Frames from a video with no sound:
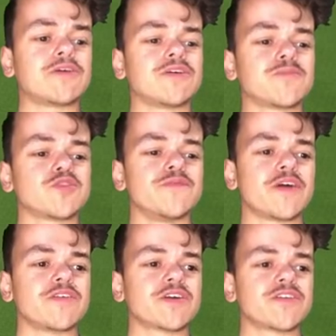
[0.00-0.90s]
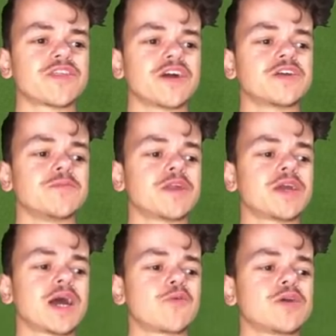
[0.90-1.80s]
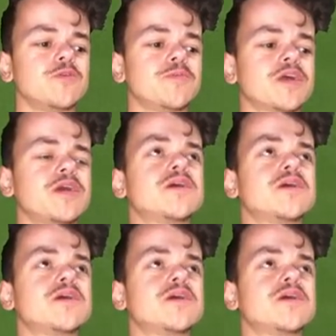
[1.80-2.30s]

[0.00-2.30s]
I'm doing very good, thank you buddy. How are you, buddy?